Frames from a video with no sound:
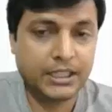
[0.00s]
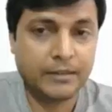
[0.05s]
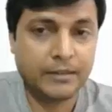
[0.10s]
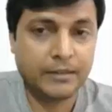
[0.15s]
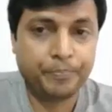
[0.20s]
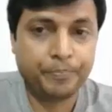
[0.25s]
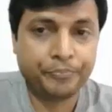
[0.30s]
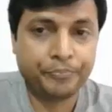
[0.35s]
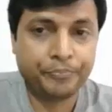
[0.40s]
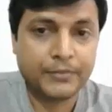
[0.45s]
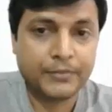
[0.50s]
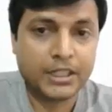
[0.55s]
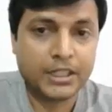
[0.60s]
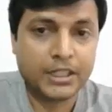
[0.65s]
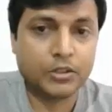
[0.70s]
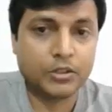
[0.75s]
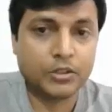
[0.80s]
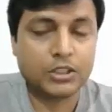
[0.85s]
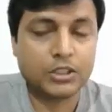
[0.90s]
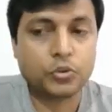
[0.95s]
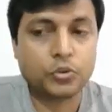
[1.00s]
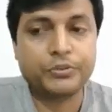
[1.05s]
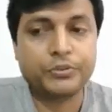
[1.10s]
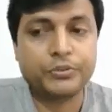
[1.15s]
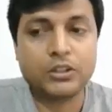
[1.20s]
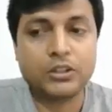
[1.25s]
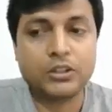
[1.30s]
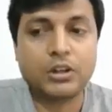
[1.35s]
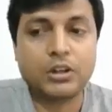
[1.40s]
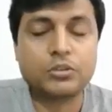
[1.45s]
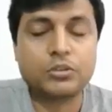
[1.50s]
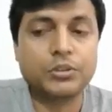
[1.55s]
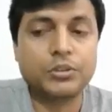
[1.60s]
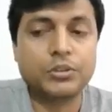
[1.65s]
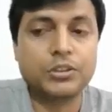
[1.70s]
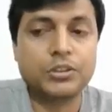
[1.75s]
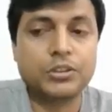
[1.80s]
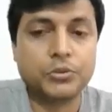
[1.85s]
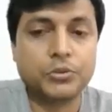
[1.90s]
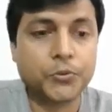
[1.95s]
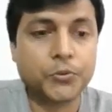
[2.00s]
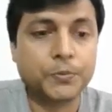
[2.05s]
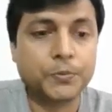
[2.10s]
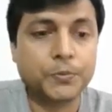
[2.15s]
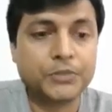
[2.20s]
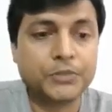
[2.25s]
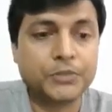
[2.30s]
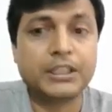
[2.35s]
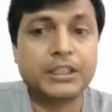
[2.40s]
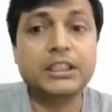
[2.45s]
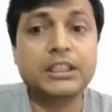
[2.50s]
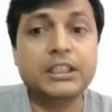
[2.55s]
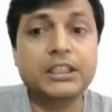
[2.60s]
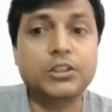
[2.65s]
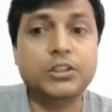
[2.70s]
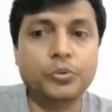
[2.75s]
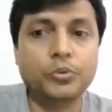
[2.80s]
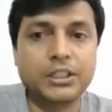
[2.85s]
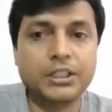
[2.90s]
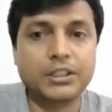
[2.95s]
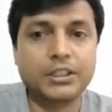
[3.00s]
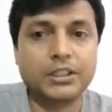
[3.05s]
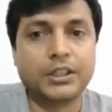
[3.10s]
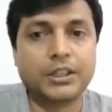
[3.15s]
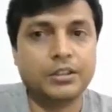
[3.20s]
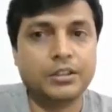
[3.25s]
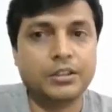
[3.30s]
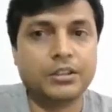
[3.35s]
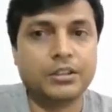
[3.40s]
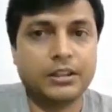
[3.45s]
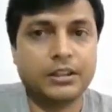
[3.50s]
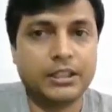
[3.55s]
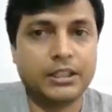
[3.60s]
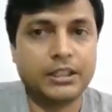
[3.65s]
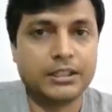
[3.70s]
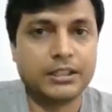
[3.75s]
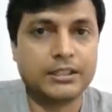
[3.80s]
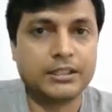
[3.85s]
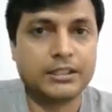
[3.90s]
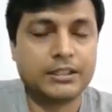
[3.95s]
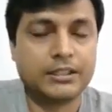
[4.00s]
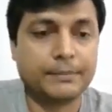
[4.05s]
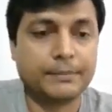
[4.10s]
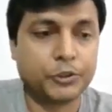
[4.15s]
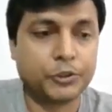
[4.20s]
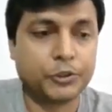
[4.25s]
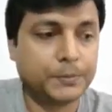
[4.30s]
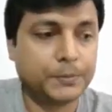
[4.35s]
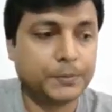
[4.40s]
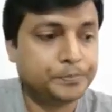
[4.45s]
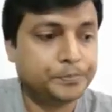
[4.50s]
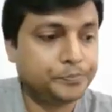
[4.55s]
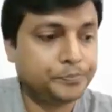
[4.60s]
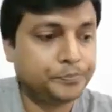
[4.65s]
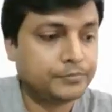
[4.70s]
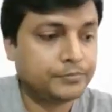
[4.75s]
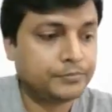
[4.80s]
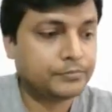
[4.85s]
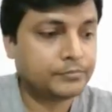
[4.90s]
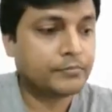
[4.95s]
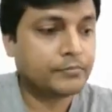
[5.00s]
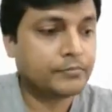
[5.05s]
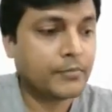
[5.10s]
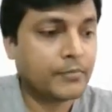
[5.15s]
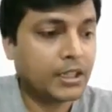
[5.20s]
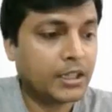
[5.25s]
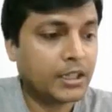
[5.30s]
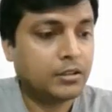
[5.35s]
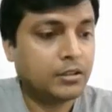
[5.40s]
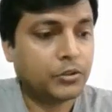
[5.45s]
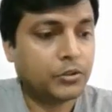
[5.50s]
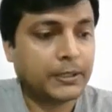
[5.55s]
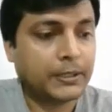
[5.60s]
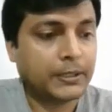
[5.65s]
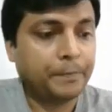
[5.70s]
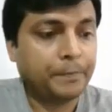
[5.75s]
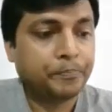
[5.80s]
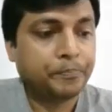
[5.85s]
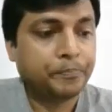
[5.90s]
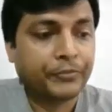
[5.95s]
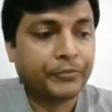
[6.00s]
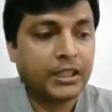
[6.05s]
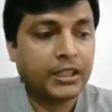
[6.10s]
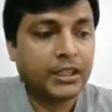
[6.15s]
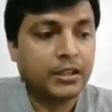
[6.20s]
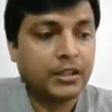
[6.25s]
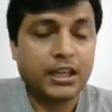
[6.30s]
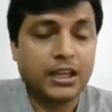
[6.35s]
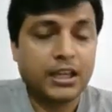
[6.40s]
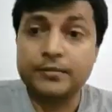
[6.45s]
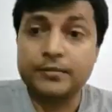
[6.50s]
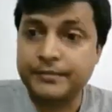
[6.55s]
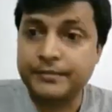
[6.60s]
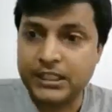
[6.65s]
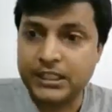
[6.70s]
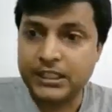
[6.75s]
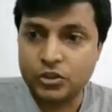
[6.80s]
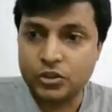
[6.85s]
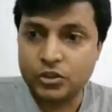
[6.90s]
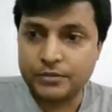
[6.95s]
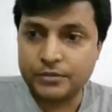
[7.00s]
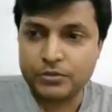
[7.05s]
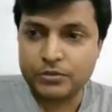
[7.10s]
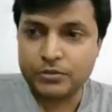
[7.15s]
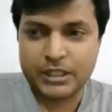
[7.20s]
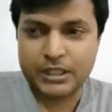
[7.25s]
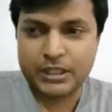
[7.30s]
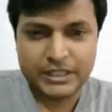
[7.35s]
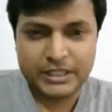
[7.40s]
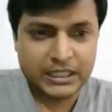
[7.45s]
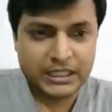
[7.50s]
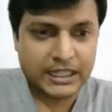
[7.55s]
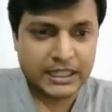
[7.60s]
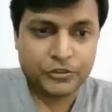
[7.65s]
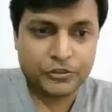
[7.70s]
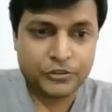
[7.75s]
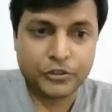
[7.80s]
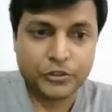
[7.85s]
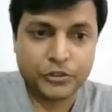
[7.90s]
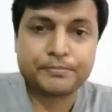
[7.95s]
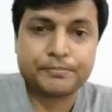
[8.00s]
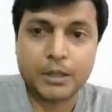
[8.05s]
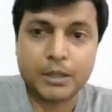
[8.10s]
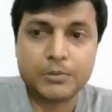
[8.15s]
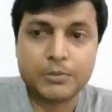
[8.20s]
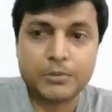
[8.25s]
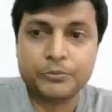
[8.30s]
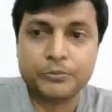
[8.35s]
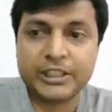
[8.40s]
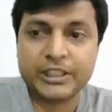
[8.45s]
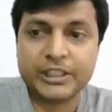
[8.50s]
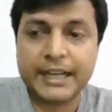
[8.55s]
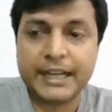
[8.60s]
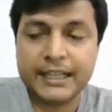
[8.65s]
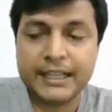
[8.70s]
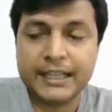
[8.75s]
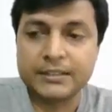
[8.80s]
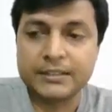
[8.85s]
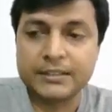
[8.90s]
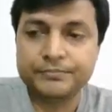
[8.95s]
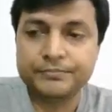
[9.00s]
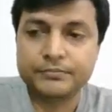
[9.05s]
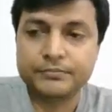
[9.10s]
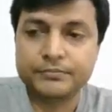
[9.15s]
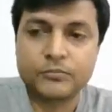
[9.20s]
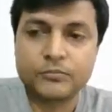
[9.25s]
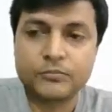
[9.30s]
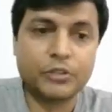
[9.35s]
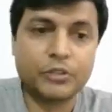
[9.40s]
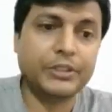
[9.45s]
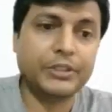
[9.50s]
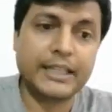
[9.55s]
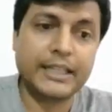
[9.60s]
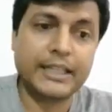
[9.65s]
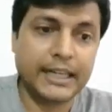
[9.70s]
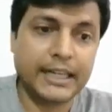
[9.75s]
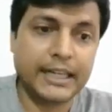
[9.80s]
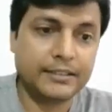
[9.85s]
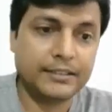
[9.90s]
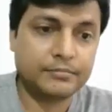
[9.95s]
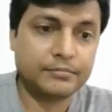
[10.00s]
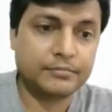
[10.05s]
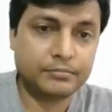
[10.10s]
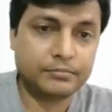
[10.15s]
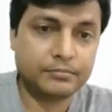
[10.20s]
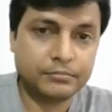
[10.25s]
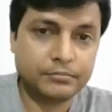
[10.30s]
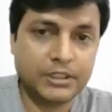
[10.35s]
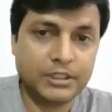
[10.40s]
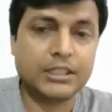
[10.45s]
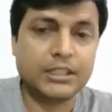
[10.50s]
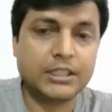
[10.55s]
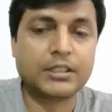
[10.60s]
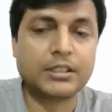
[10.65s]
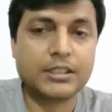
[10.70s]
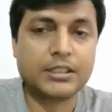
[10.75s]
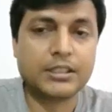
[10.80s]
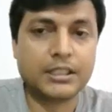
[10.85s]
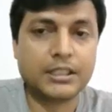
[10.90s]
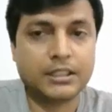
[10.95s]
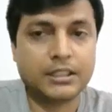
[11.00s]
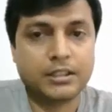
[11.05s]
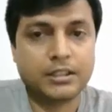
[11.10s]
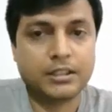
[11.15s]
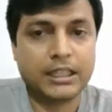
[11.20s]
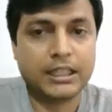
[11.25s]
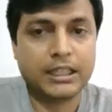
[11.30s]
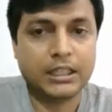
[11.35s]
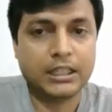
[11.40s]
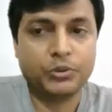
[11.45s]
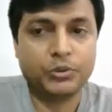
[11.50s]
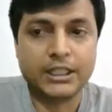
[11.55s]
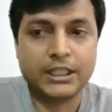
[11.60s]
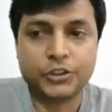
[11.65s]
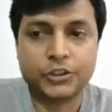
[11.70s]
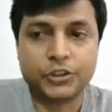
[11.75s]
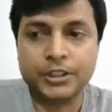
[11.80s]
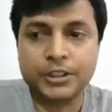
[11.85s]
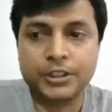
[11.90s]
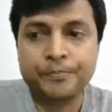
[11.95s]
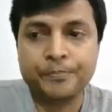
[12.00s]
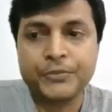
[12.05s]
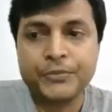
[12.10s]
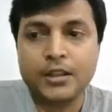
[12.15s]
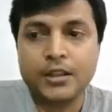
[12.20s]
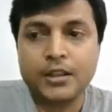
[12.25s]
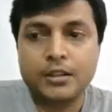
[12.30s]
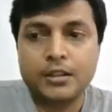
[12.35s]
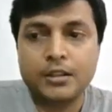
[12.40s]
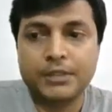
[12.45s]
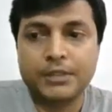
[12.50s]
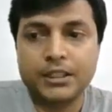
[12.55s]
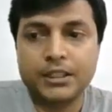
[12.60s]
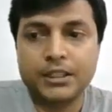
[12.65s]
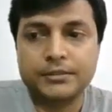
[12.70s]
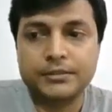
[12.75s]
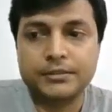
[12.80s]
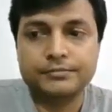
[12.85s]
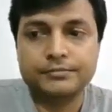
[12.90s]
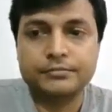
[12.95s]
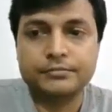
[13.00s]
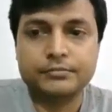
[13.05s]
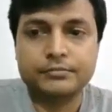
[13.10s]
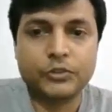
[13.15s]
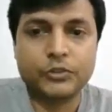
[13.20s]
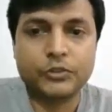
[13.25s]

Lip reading: seen. Okay, so we are not going to redo it here in this chapter. Okay, if any of you have any kind of problem with that, we can discuss it in the doubt section, but